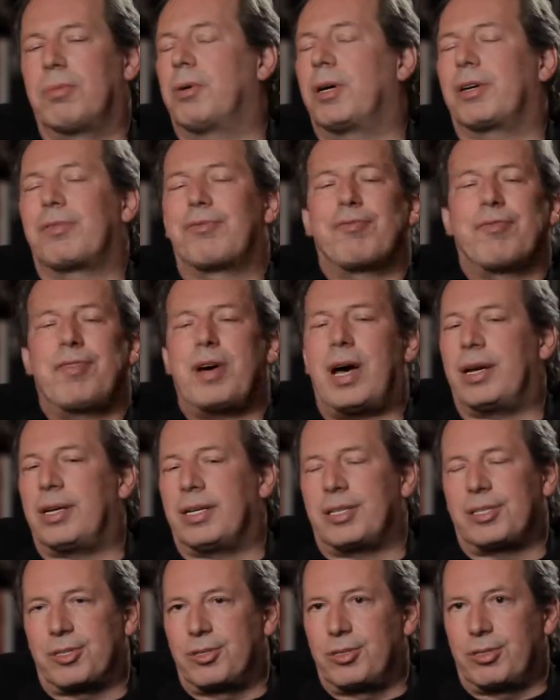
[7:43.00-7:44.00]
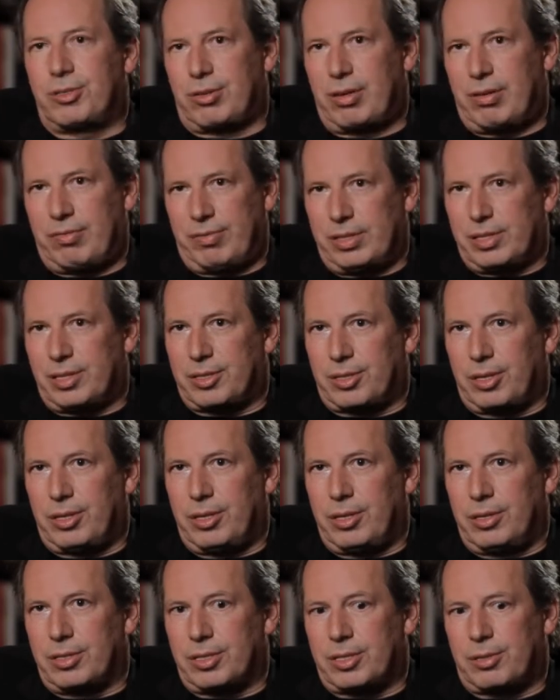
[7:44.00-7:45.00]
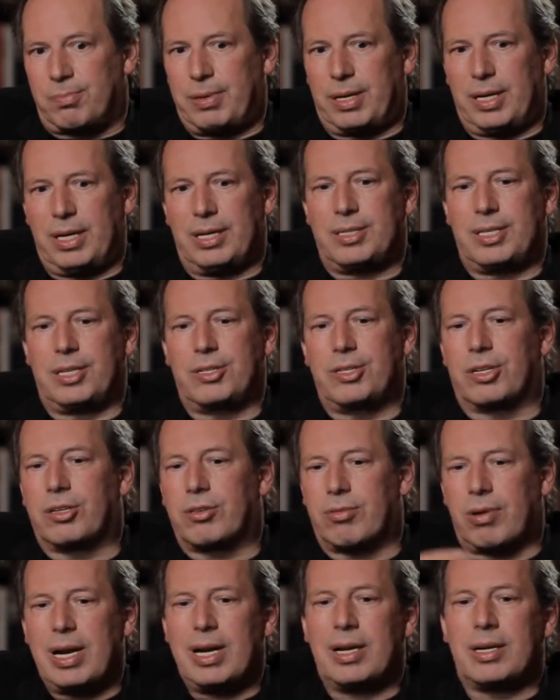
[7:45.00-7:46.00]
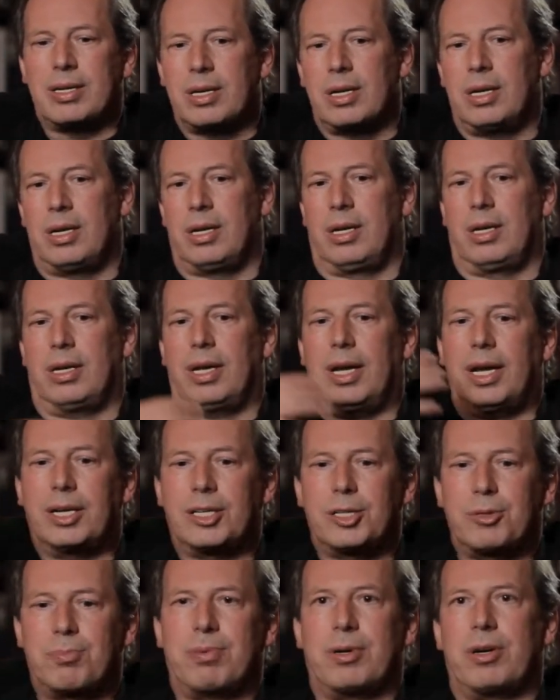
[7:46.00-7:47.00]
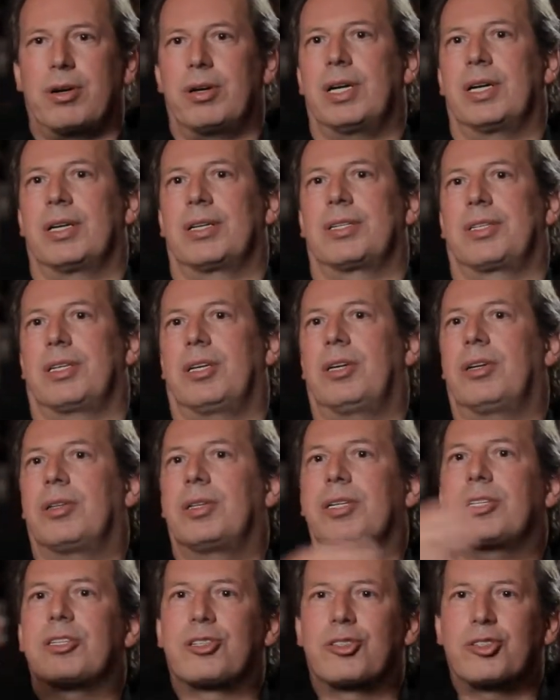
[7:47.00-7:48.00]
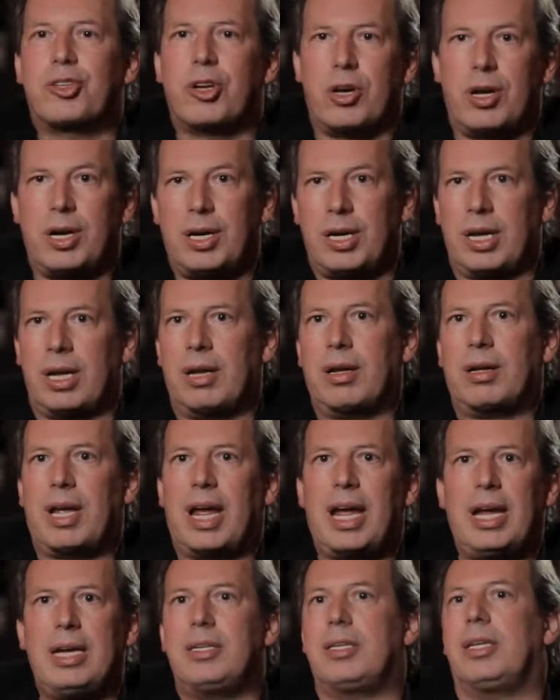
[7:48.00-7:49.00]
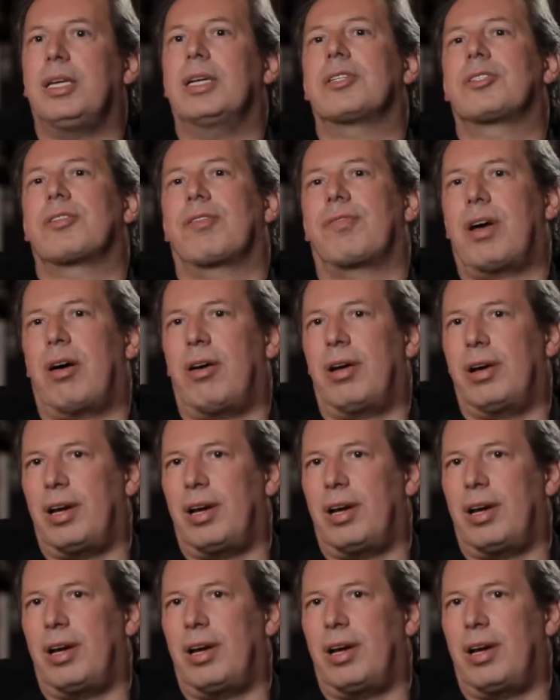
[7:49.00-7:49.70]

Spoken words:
word fun is too trivial to use, but it's such a great experience, you know, this journey, 8 years of our